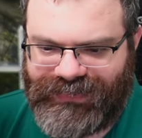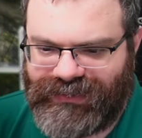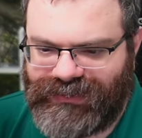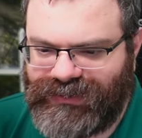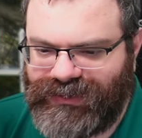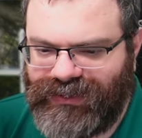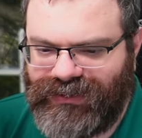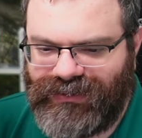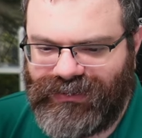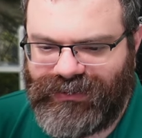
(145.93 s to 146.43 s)

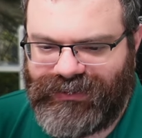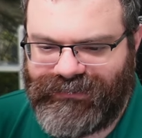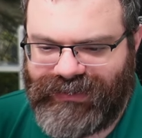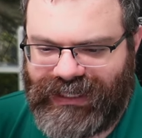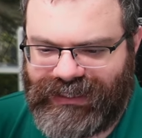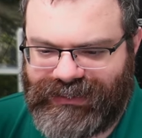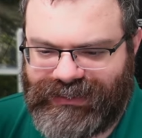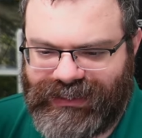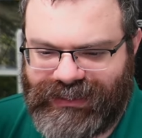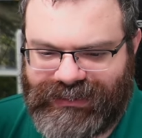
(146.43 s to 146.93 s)
So we've
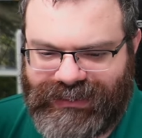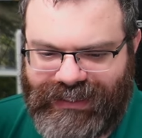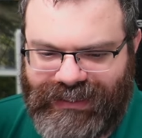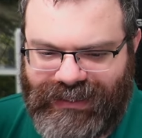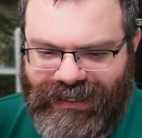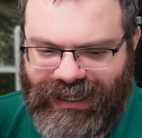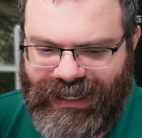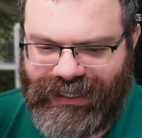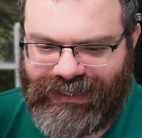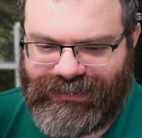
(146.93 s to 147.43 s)
got six and
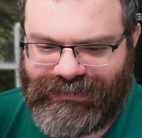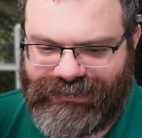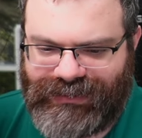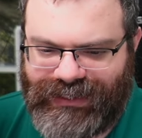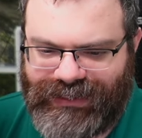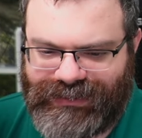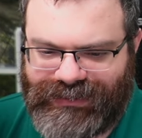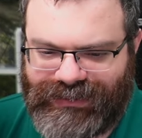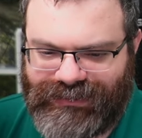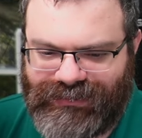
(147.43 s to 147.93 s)
nine.
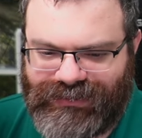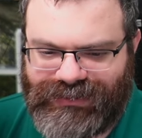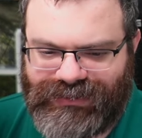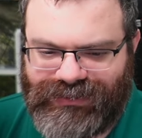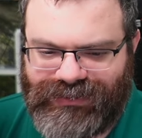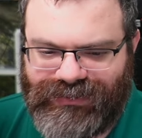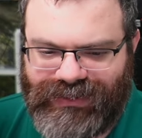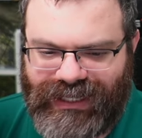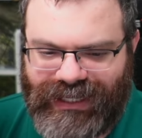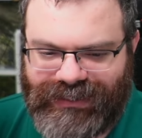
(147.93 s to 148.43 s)
Nice. There's
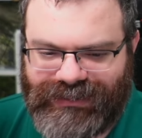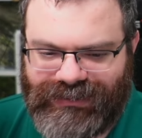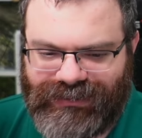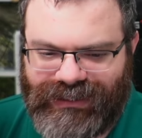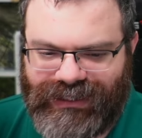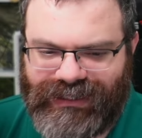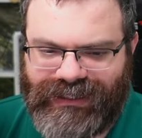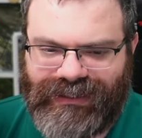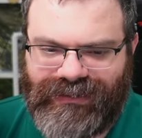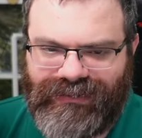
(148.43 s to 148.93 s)
two nines
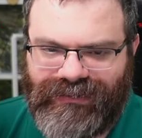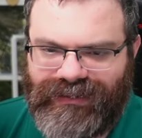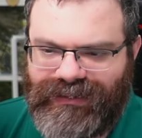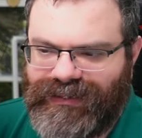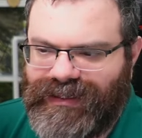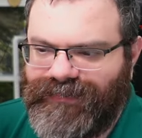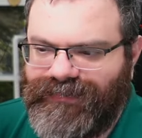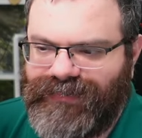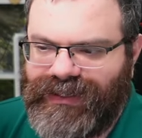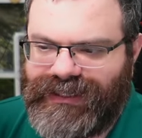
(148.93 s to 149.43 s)
looking in.
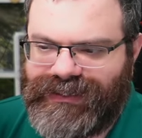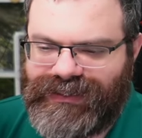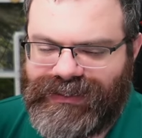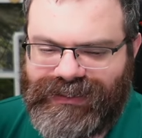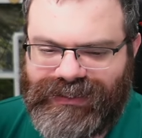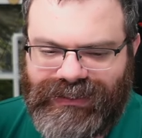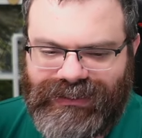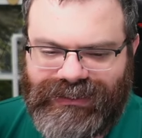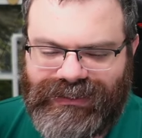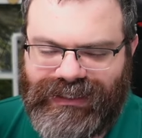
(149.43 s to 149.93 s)
That
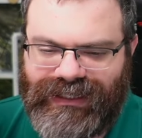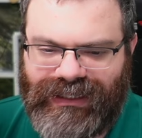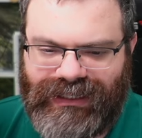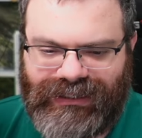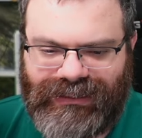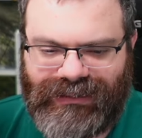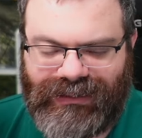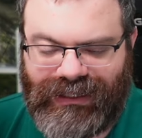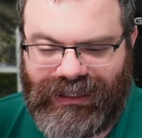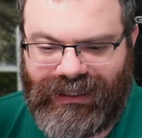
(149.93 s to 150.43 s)
places this
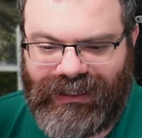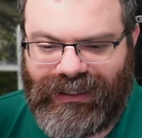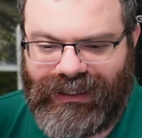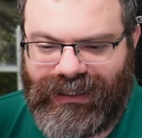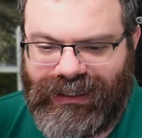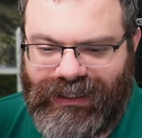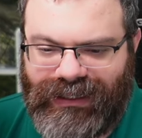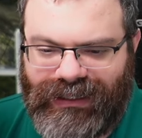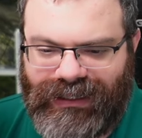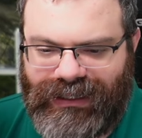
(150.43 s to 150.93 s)
nine.
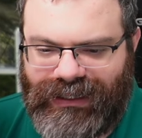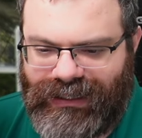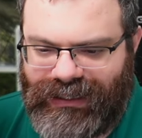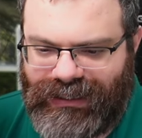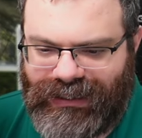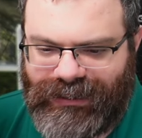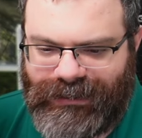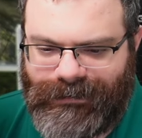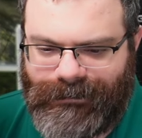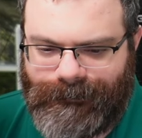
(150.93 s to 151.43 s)

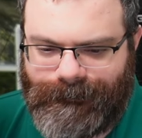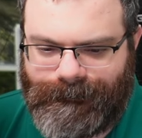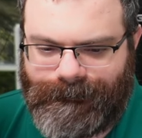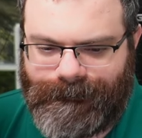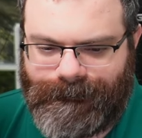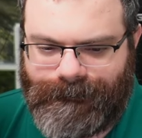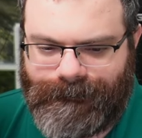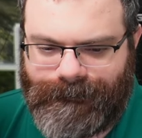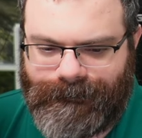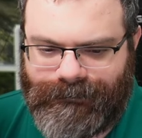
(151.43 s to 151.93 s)

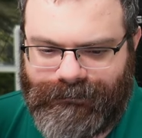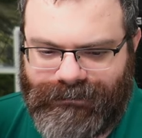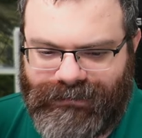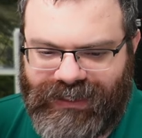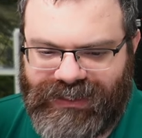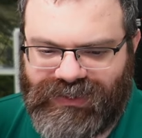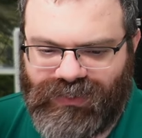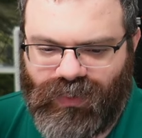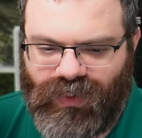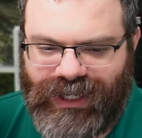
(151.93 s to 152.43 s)
Um,
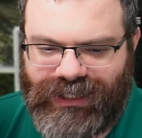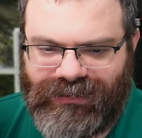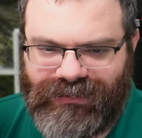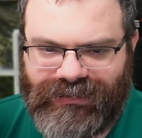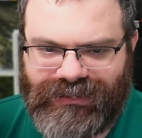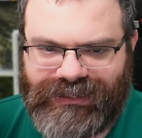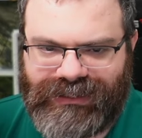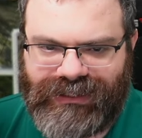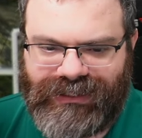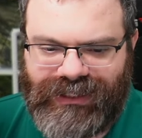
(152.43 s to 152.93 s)
this one
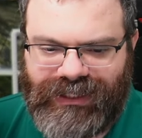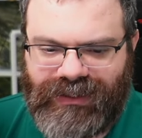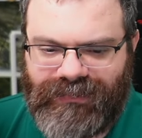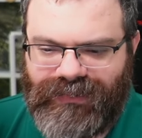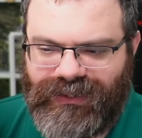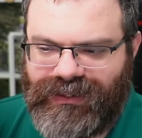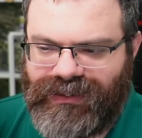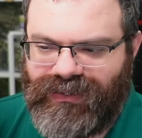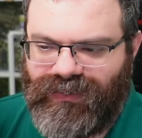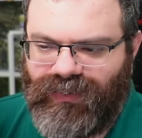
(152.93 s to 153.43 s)
looks in here,
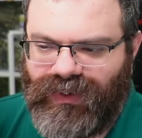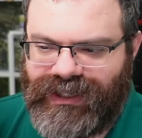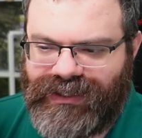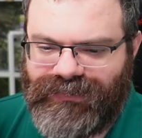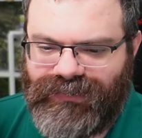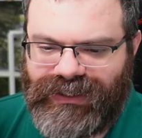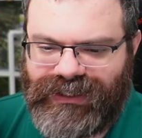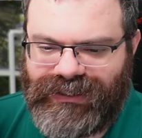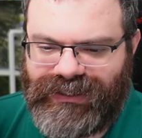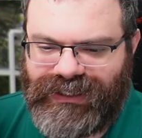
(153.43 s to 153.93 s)
putting a one
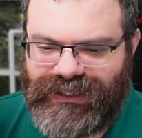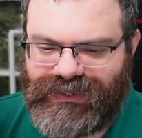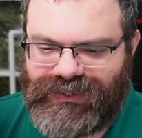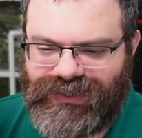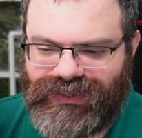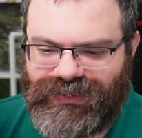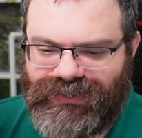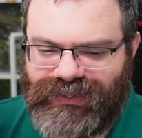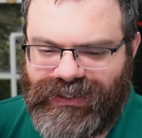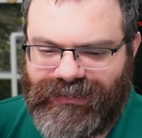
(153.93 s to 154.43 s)
in one of these
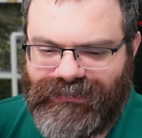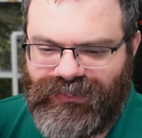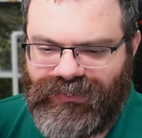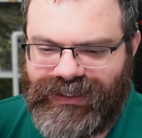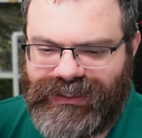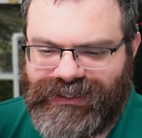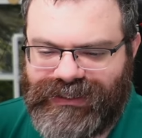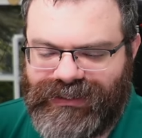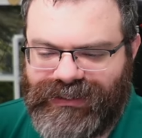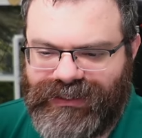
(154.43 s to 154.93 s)
two. That
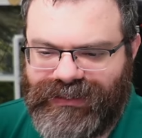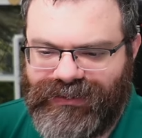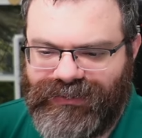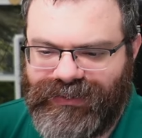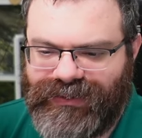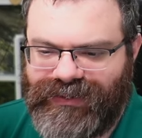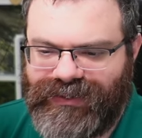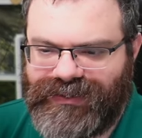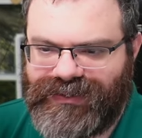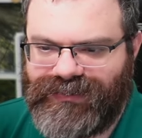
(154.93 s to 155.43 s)
points in here
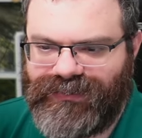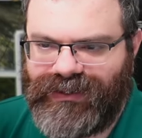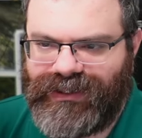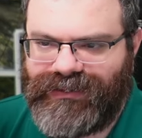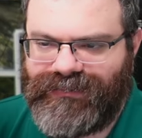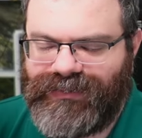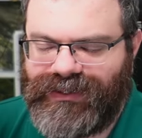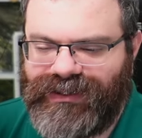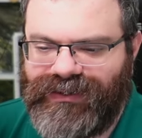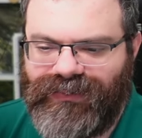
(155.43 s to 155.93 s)
with this
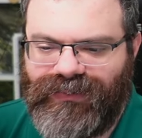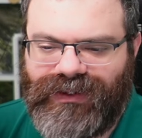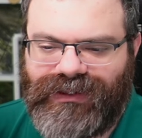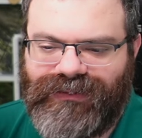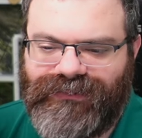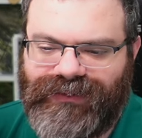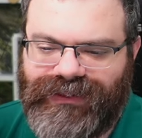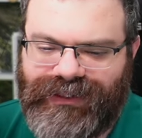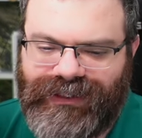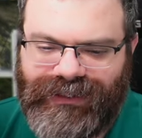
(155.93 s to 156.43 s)
one, putting a one
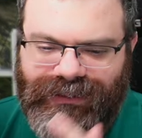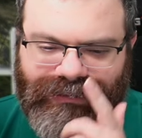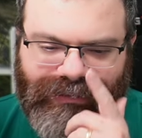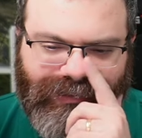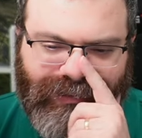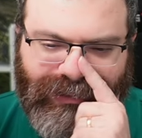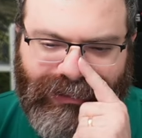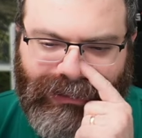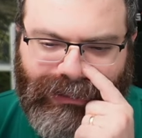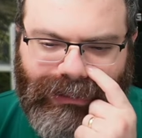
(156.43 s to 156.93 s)
over here.